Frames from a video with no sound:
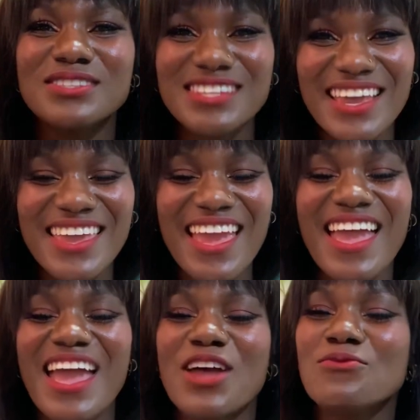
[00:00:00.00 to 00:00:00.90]
take care,
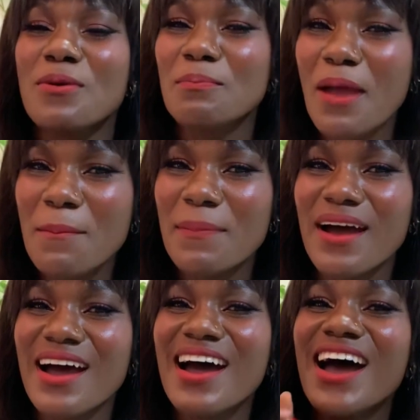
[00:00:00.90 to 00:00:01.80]
and remember,
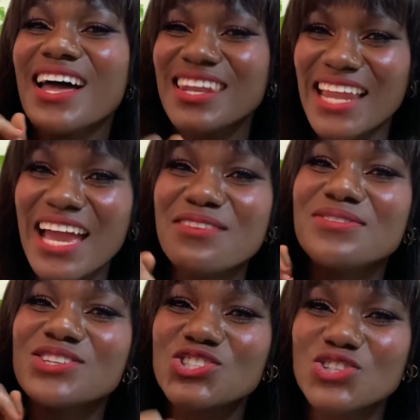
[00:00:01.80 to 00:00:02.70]
life
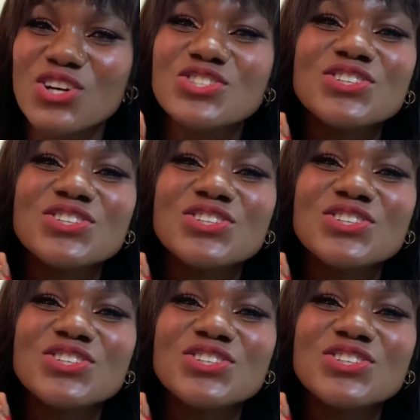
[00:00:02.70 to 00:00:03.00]
is short.